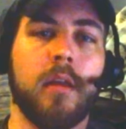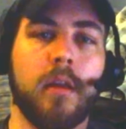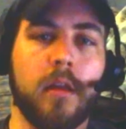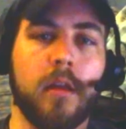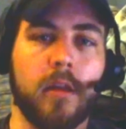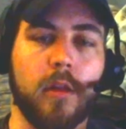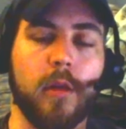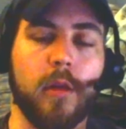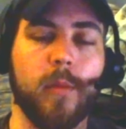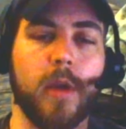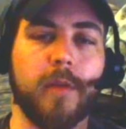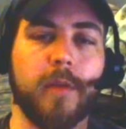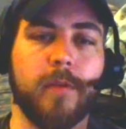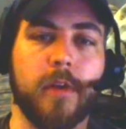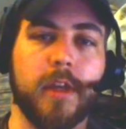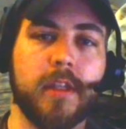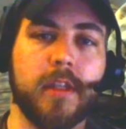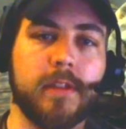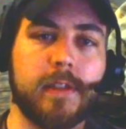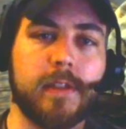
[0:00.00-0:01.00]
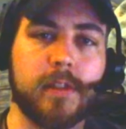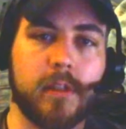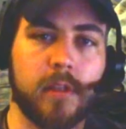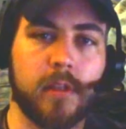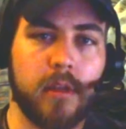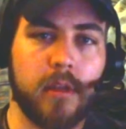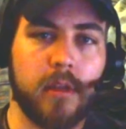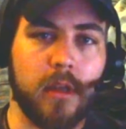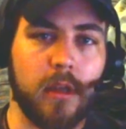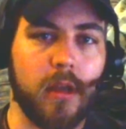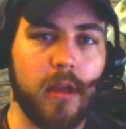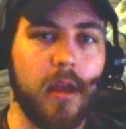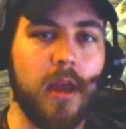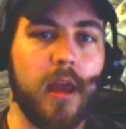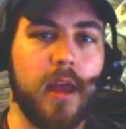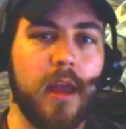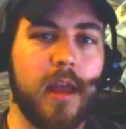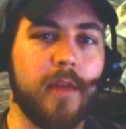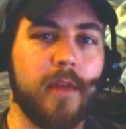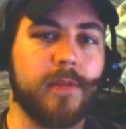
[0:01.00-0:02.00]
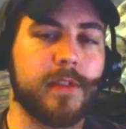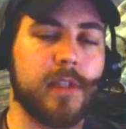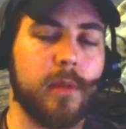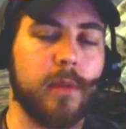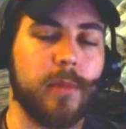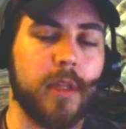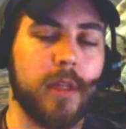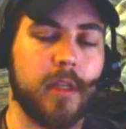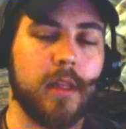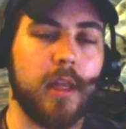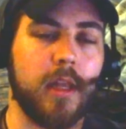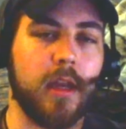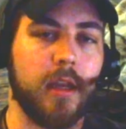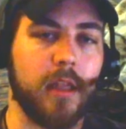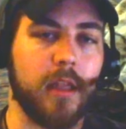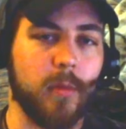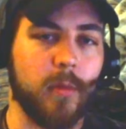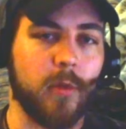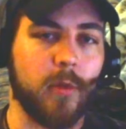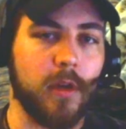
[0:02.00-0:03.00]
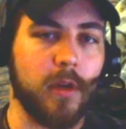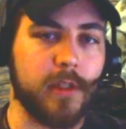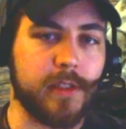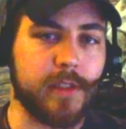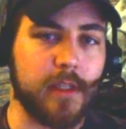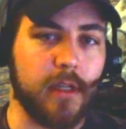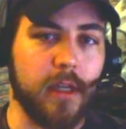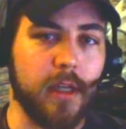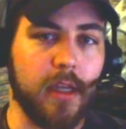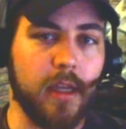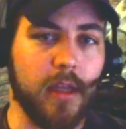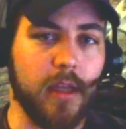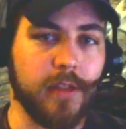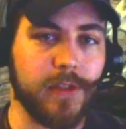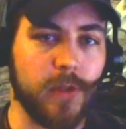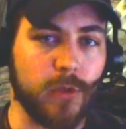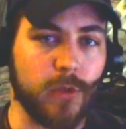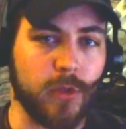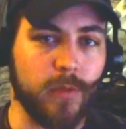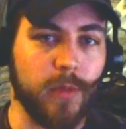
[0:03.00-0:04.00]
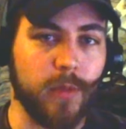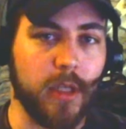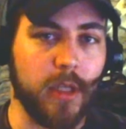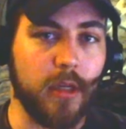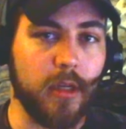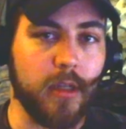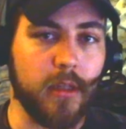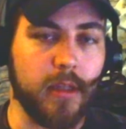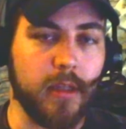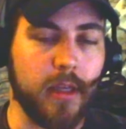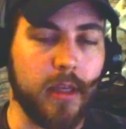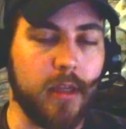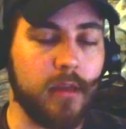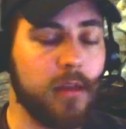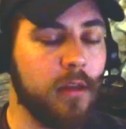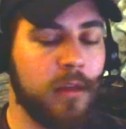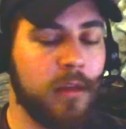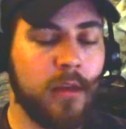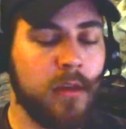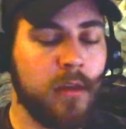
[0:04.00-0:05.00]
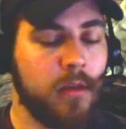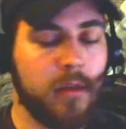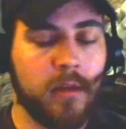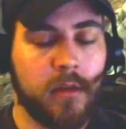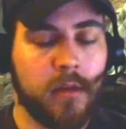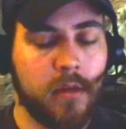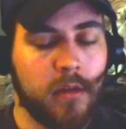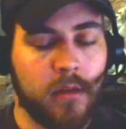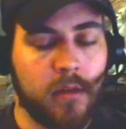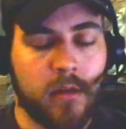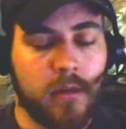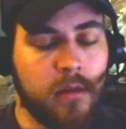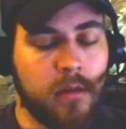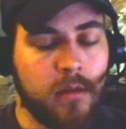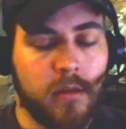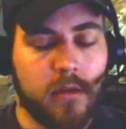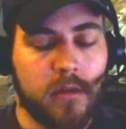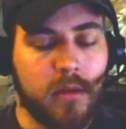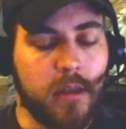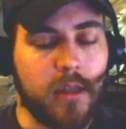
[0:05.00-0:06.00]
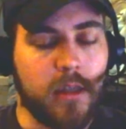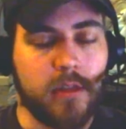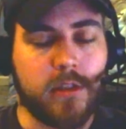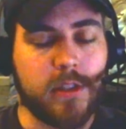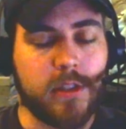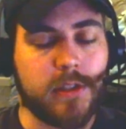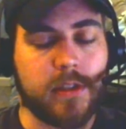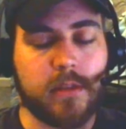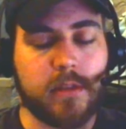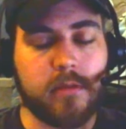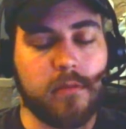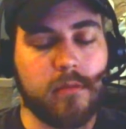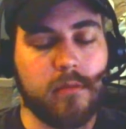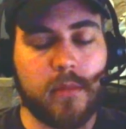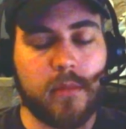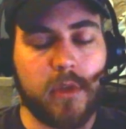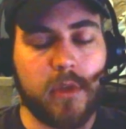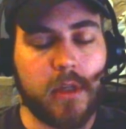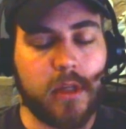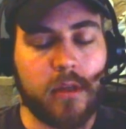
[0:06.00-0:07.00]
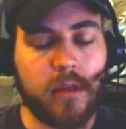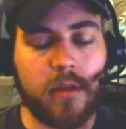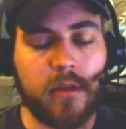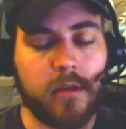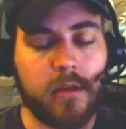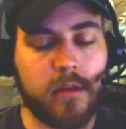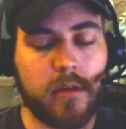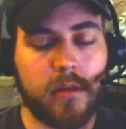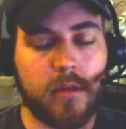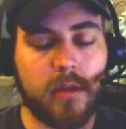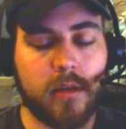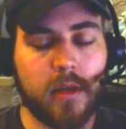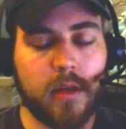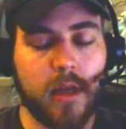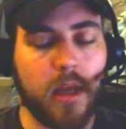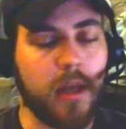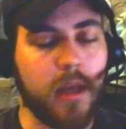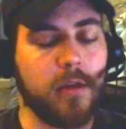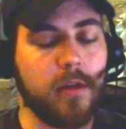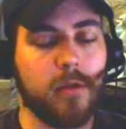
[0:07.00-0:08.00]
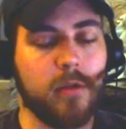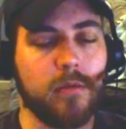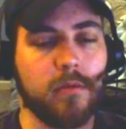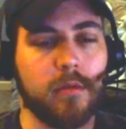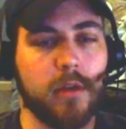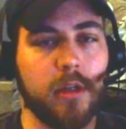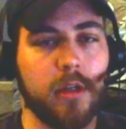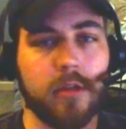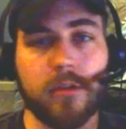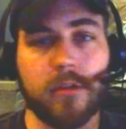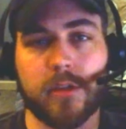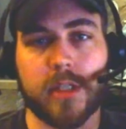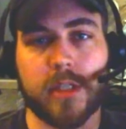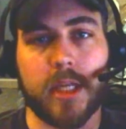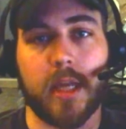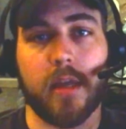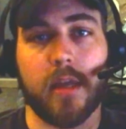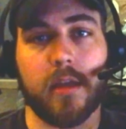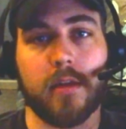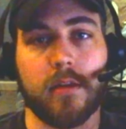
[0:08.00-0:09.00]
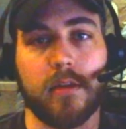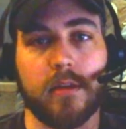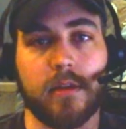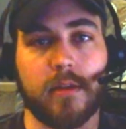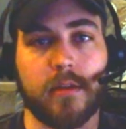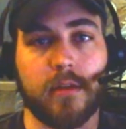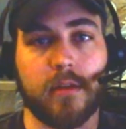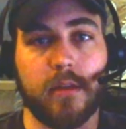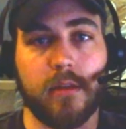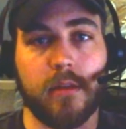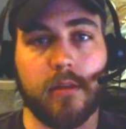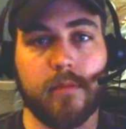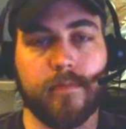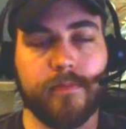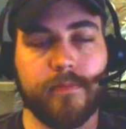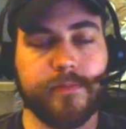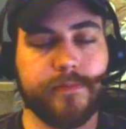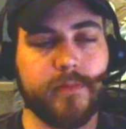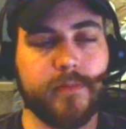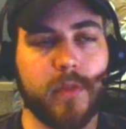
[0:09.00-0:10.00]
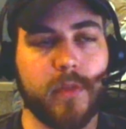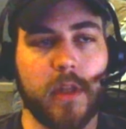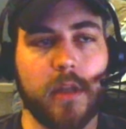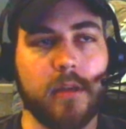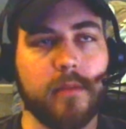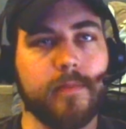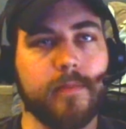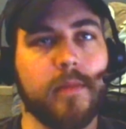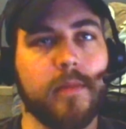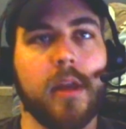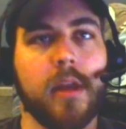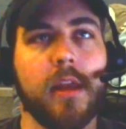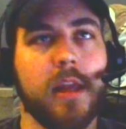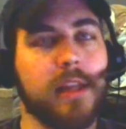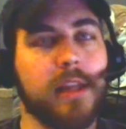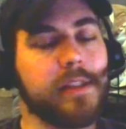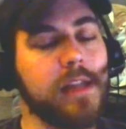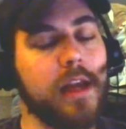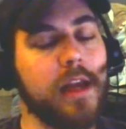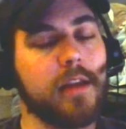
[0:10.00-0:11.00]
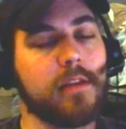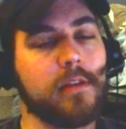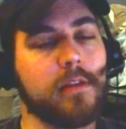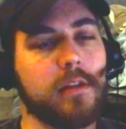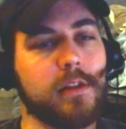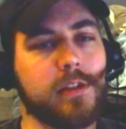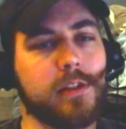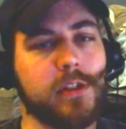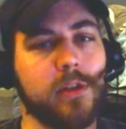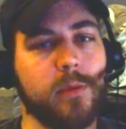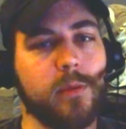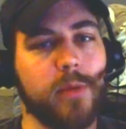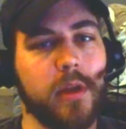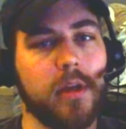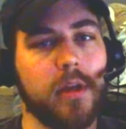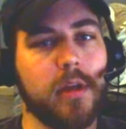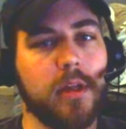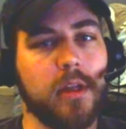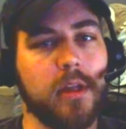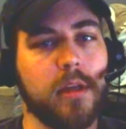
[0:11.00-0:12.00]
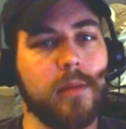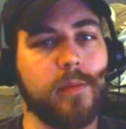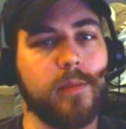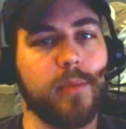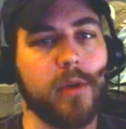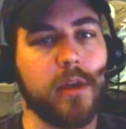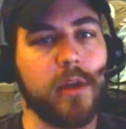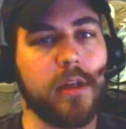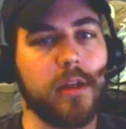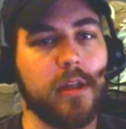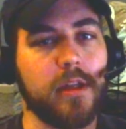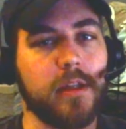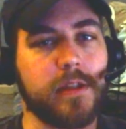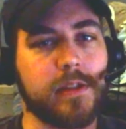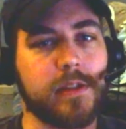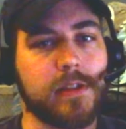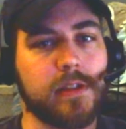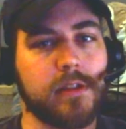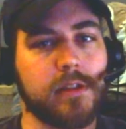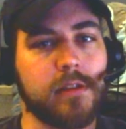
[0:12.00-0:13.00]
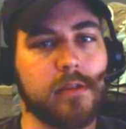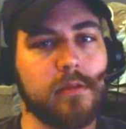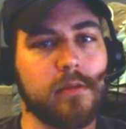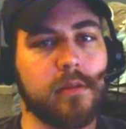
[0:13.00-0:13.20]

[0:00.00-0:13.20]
Hello, my friends. I have something that I came across today on social media that it just, I don't understand. Like, it's not the stupidity, but it's